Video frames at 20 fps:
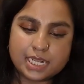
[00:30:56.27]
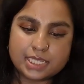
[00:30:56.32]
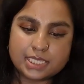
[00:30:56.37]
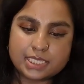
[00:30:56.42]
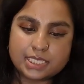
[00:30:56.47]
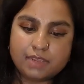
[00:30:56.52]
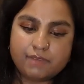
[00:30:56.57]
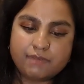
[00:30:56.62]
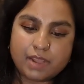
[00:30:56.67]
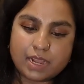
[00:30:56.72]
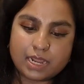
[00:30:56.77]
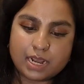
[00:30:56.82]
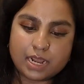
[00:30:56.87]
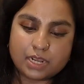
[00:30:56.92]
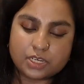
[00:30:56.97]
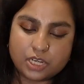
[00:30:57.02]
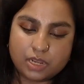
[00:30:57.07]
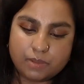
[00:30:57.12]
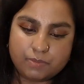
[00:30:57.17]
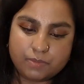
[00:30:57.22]
Let's see if I can
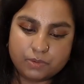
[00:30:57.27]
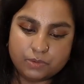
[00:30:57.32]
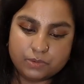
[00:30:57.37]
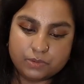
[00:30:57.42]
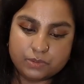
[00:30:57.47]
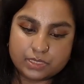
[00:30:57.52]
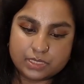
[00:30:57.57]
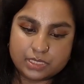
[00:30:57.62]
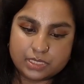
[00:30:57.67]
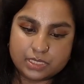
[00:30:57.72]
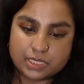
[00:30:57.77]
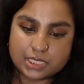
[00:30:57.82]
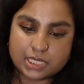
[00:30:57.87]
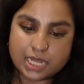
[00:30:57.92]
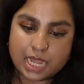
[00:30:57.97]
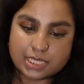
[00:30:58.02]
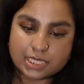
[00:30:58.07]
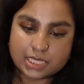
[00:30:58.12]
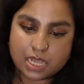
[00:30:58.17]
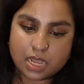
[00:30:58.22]
actually pull the
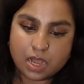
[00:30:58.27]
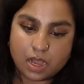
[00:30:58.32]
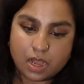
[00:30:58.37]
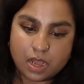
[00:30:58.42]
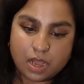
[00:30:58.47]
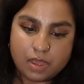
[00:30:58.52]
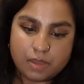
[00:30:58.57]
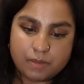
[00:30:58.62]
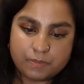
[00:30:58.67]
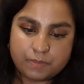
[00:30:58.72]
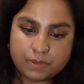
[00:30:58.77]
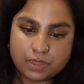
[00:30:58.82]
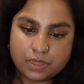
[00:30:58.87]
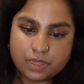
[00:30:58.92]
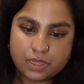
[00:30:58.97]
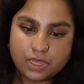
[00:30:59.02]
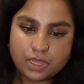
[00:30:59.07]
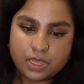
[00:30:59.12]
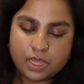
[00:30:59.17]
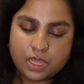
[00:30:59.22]
stats up.
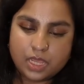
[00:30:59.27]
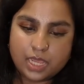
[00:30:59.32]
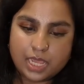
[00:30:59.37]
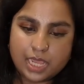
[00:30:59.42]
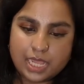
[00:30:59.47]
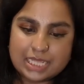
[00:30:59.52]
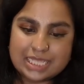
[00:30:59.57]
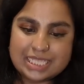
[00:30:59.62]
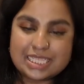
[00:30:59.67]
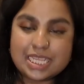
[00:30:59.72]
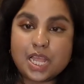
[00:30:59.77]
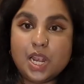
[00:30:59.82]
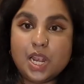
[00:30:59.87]
It's